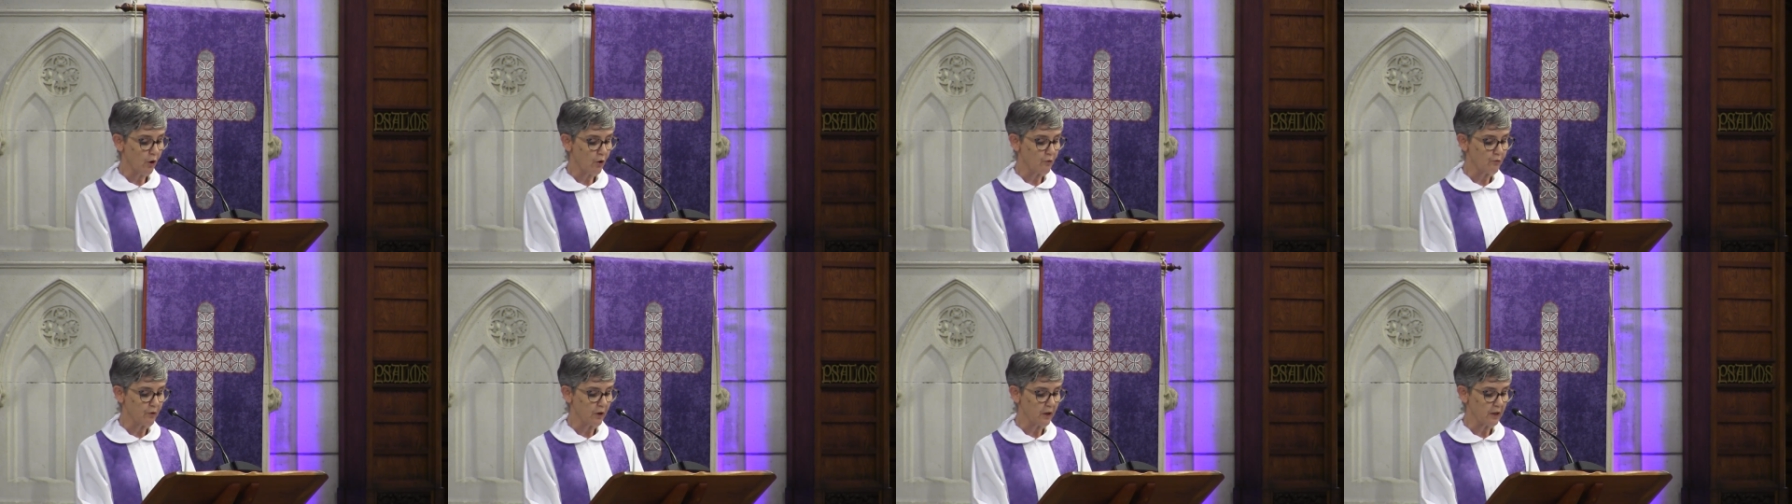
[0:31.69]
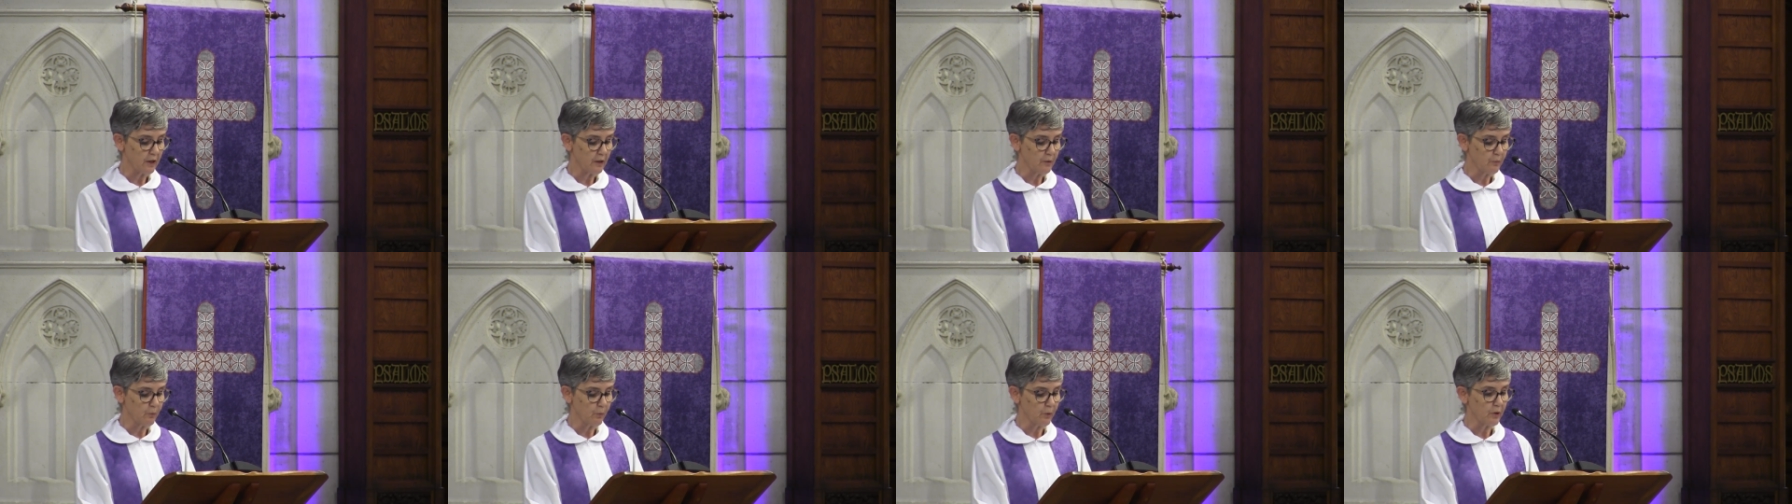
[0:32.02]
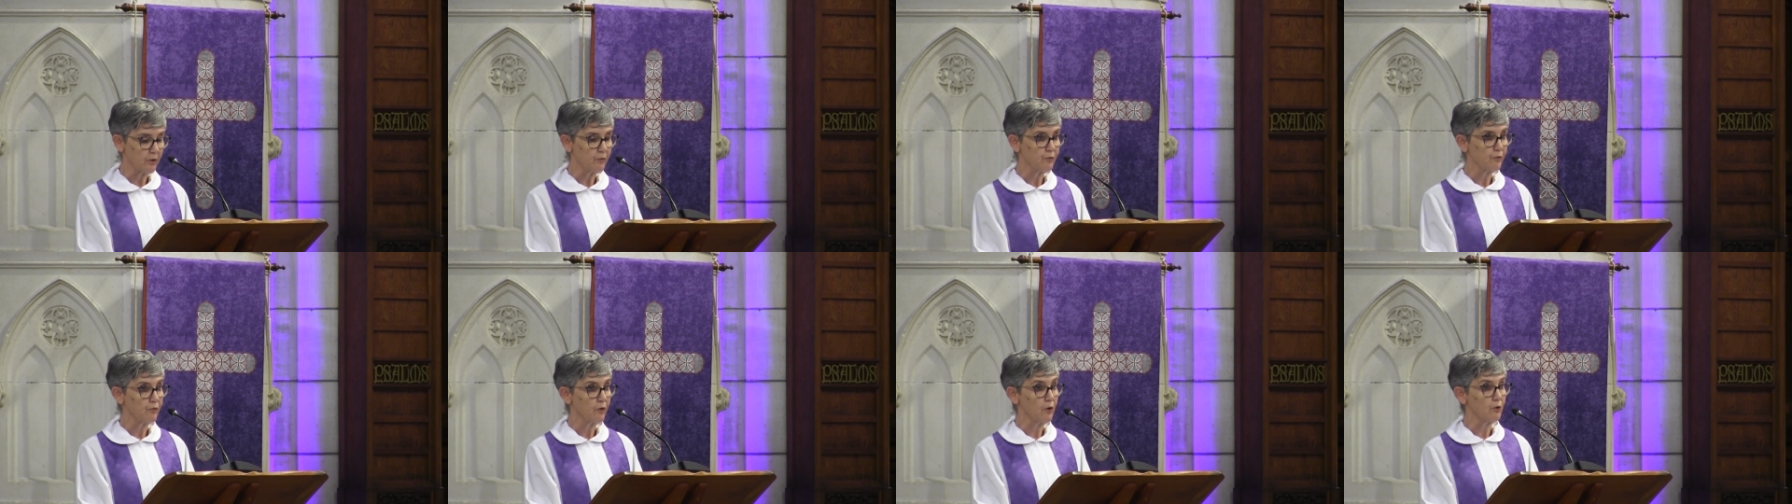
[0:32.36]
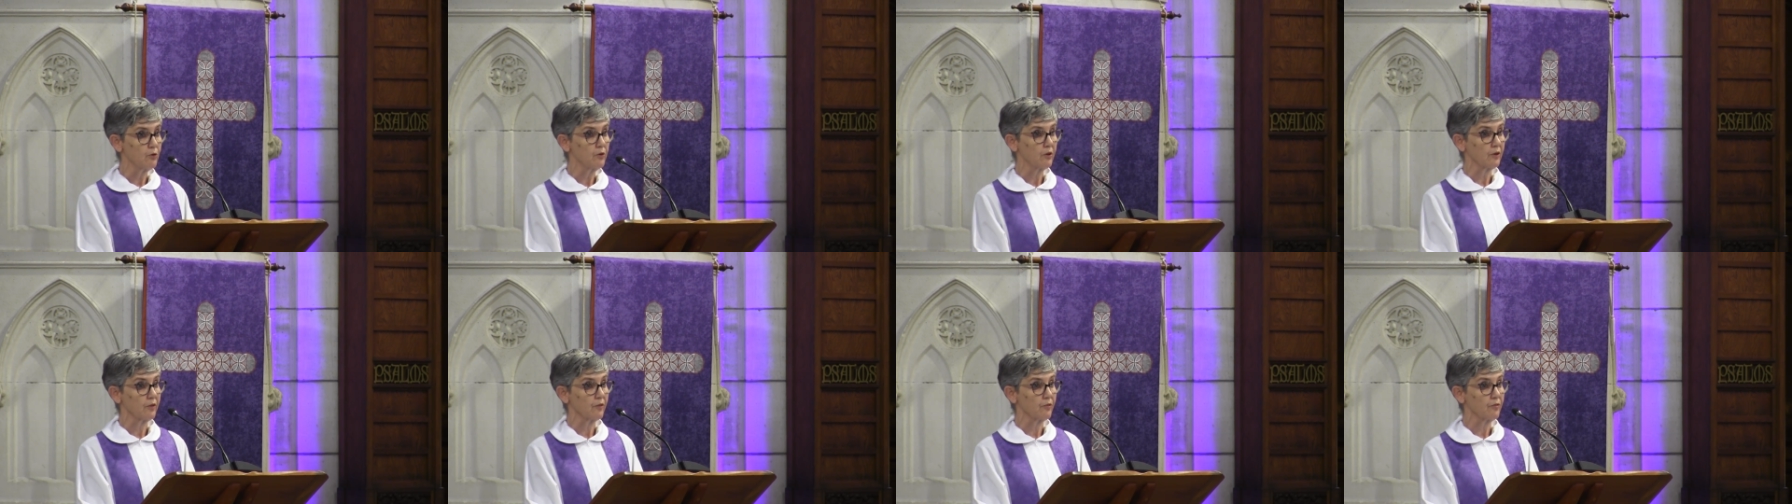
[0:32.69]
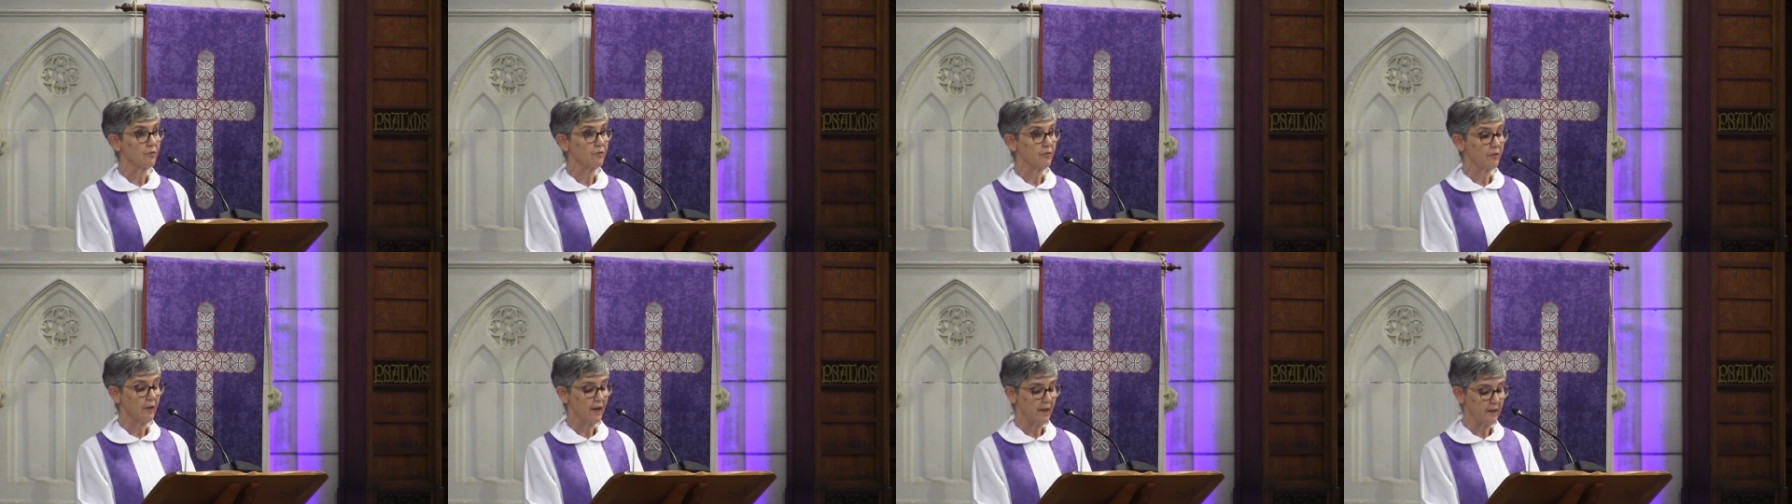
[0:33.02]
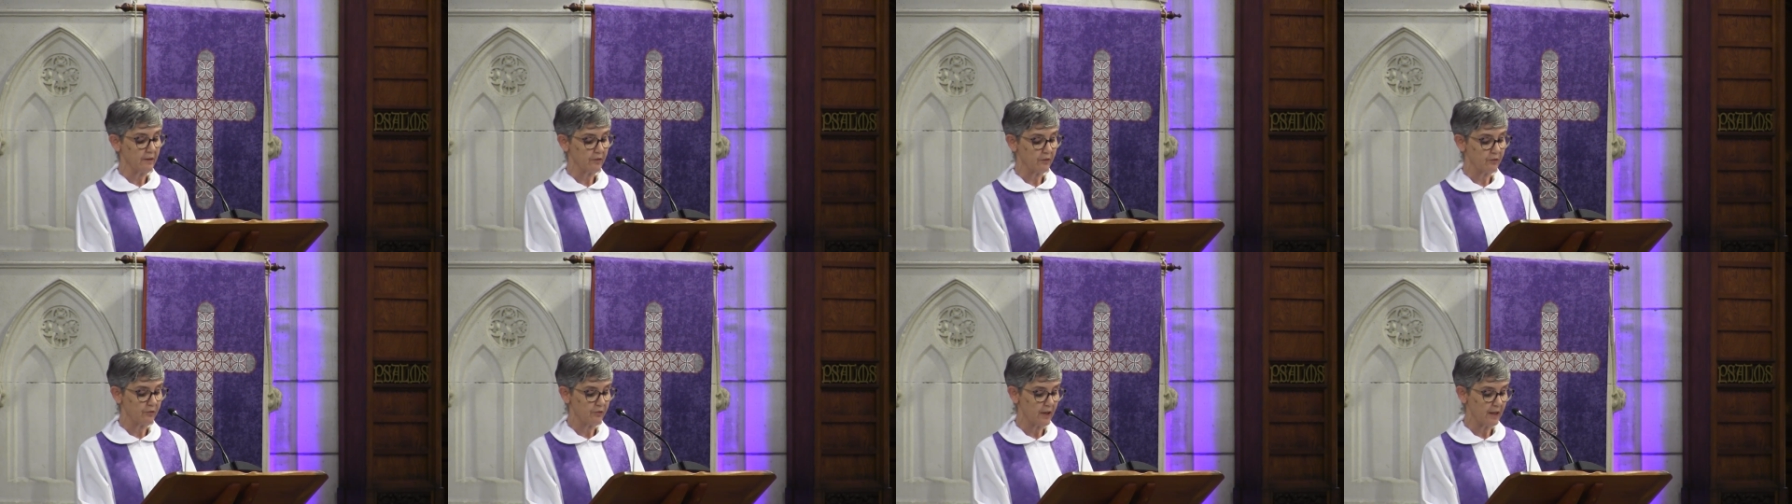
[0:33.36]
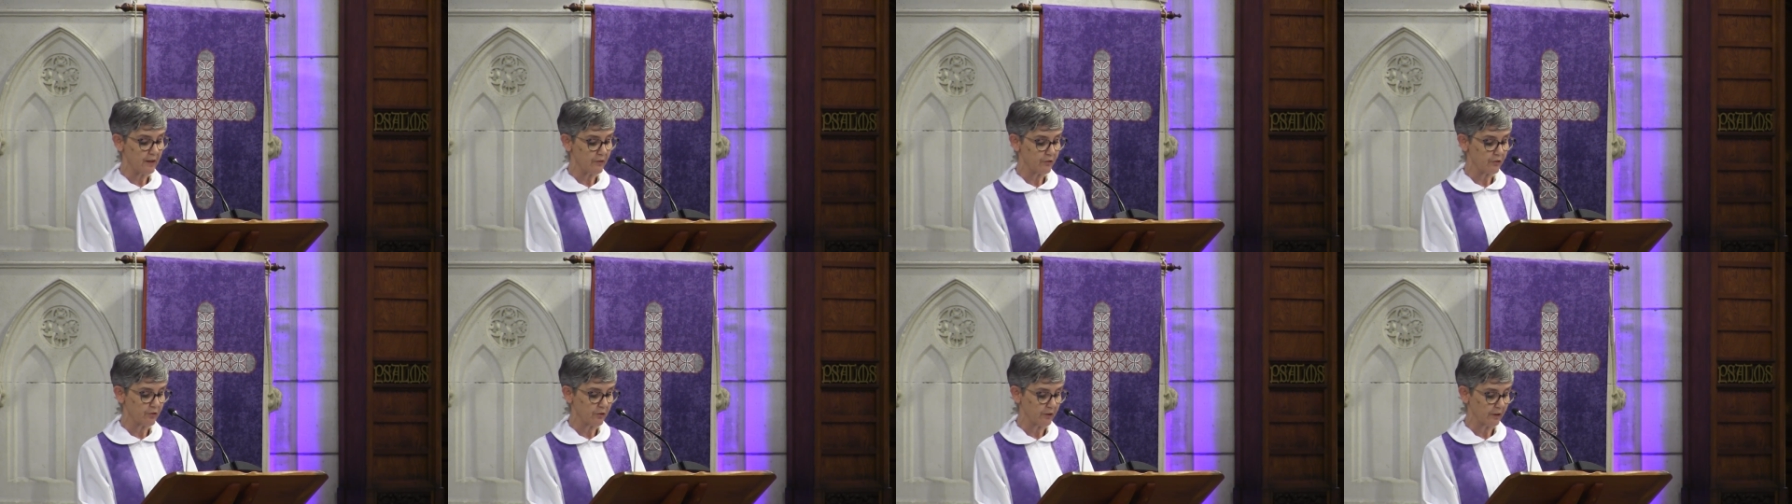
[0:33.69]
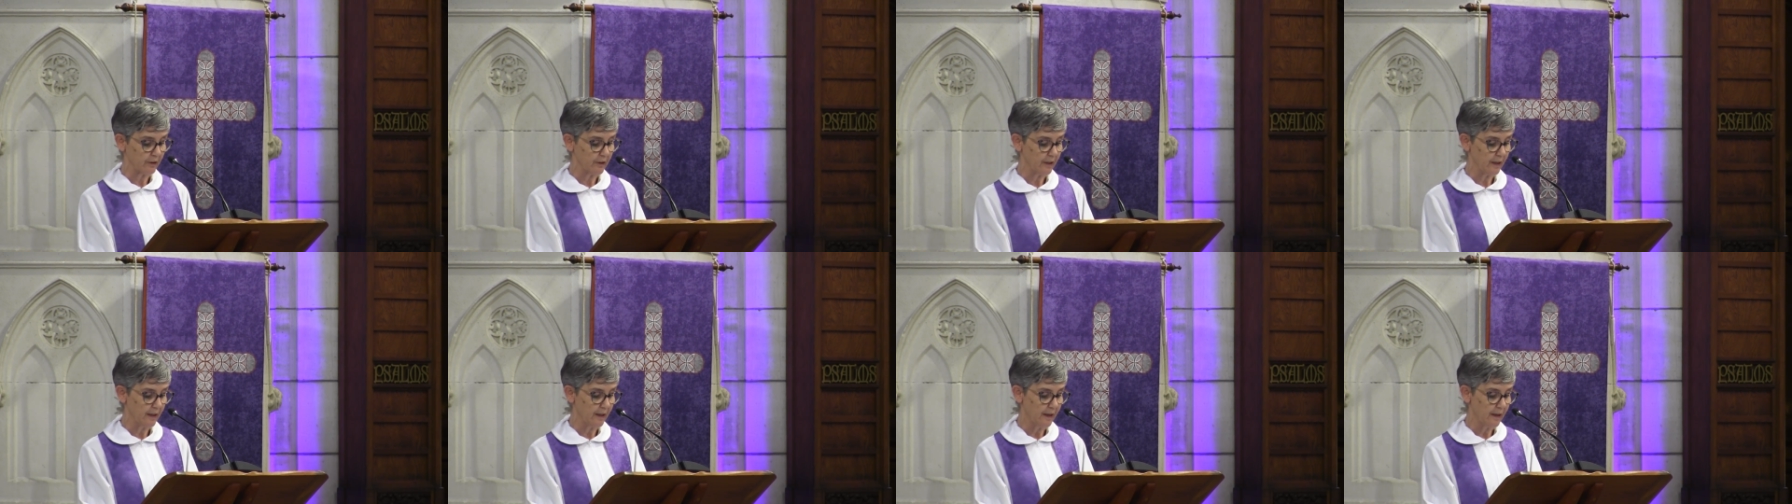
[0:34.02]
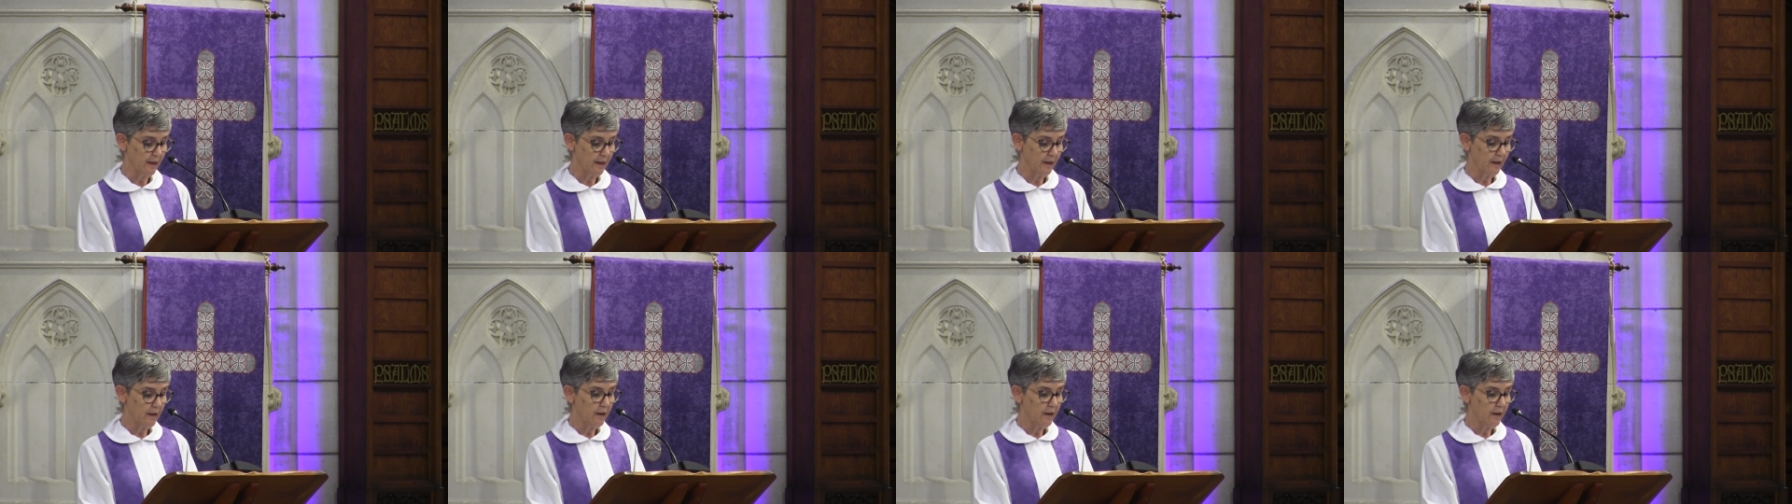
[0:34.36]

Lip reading: over inward focus and attention.